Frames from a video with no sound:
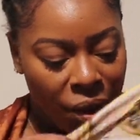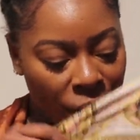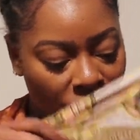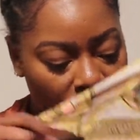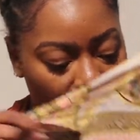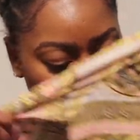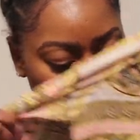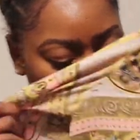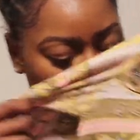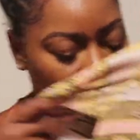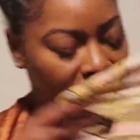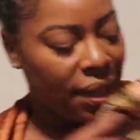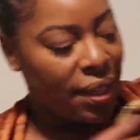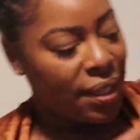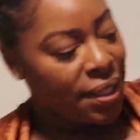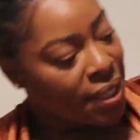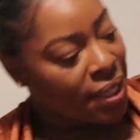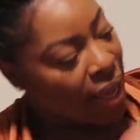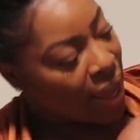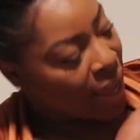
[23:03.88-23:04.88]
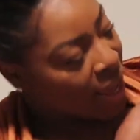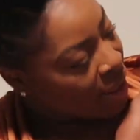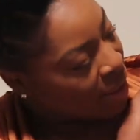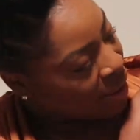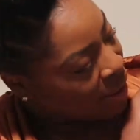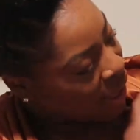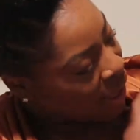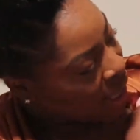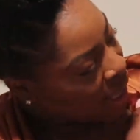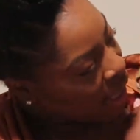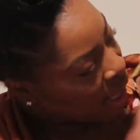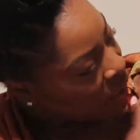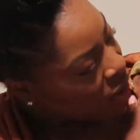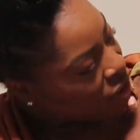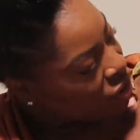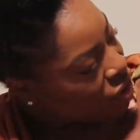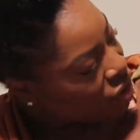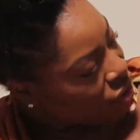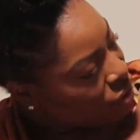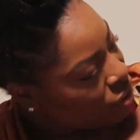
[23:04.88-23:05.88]
what it looks like in
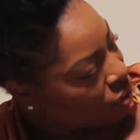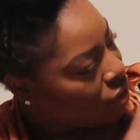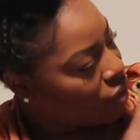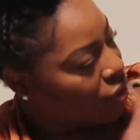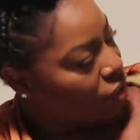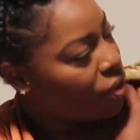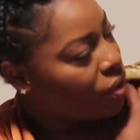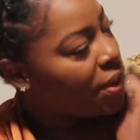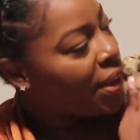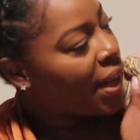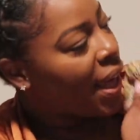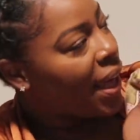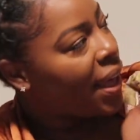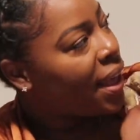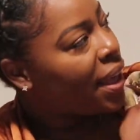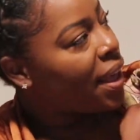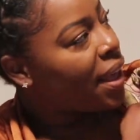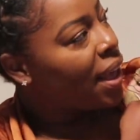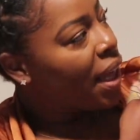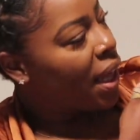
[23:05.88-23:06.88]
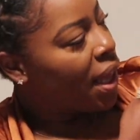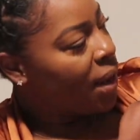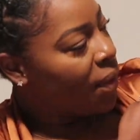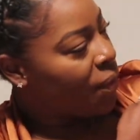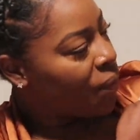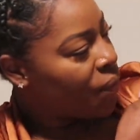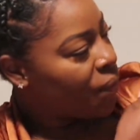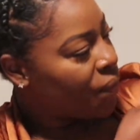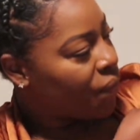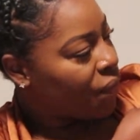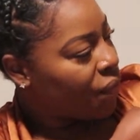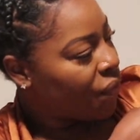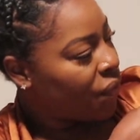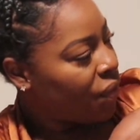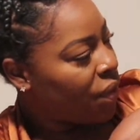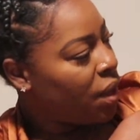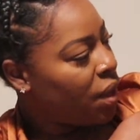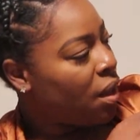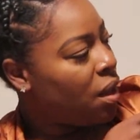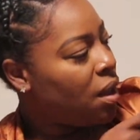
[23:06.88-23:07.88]
case you do like it.
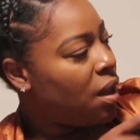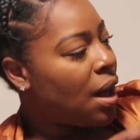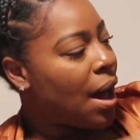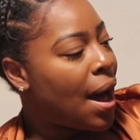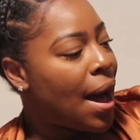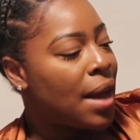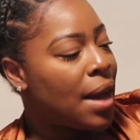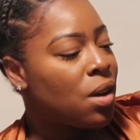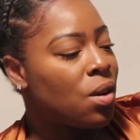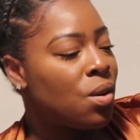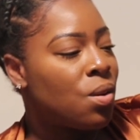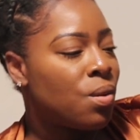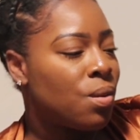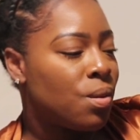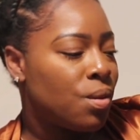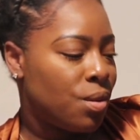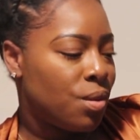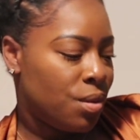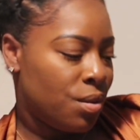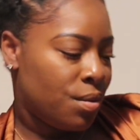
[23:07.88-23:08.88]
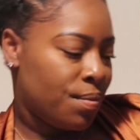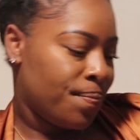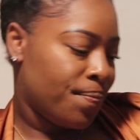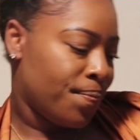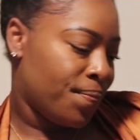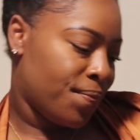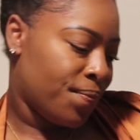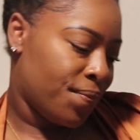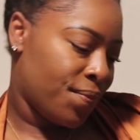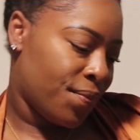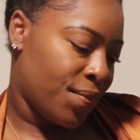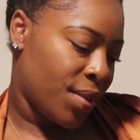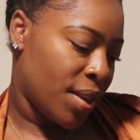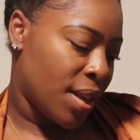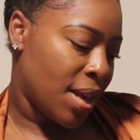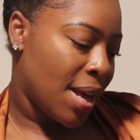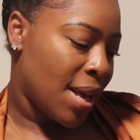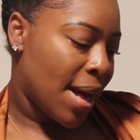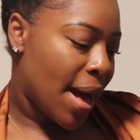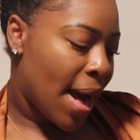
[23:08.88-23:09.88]
I
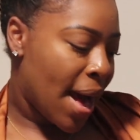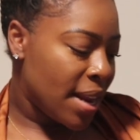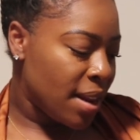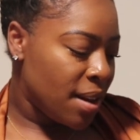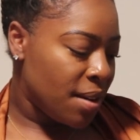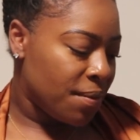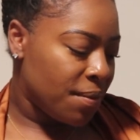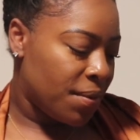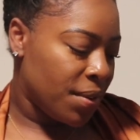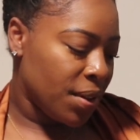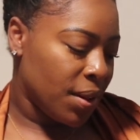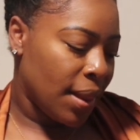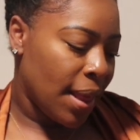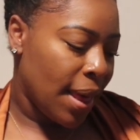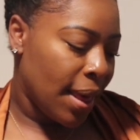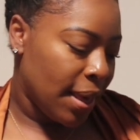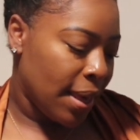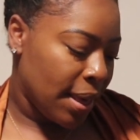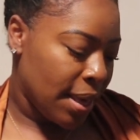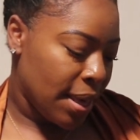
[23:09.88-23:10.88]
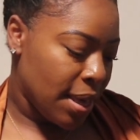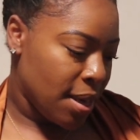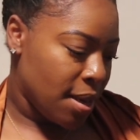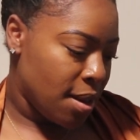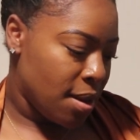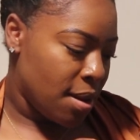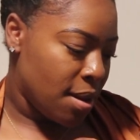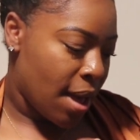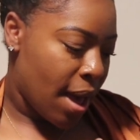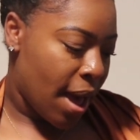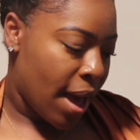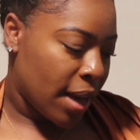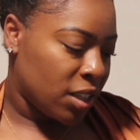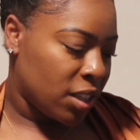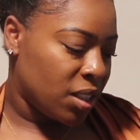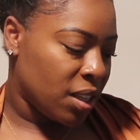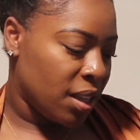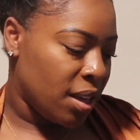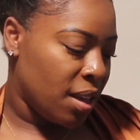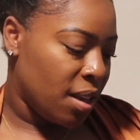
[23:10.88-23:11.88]
didn't feel like it
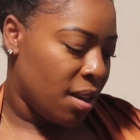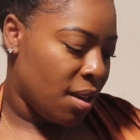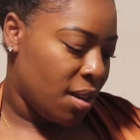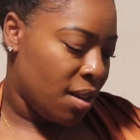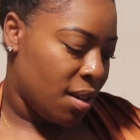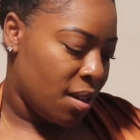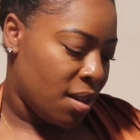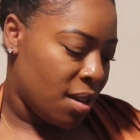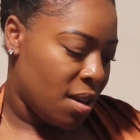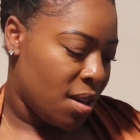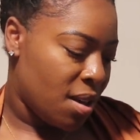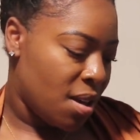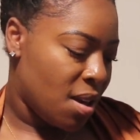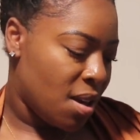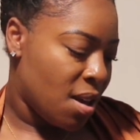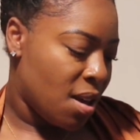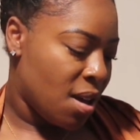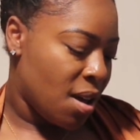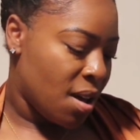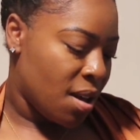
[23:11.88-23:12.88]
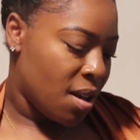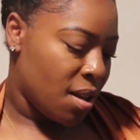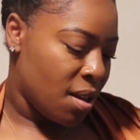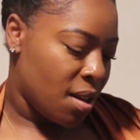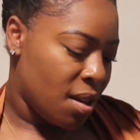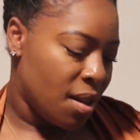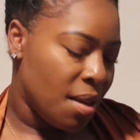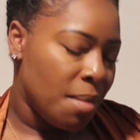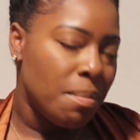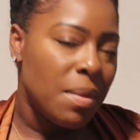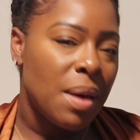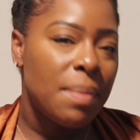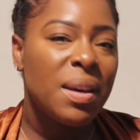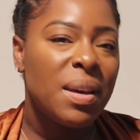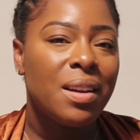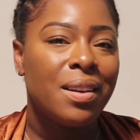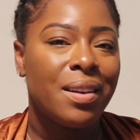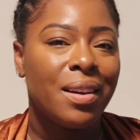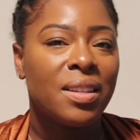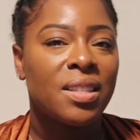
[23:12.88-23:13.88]
actually, maybe
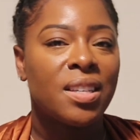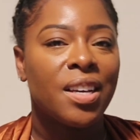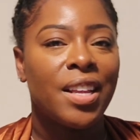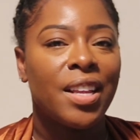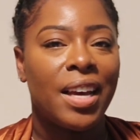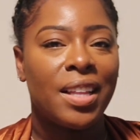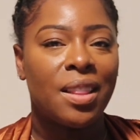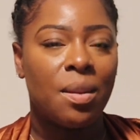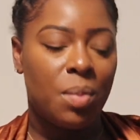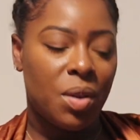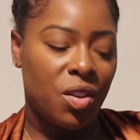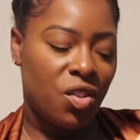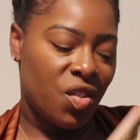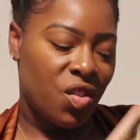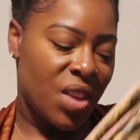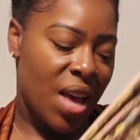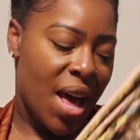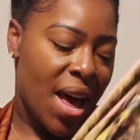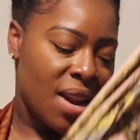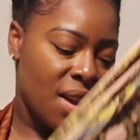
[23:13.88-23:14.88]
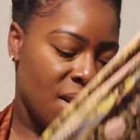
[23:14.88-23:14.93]
it does look like the pictures. I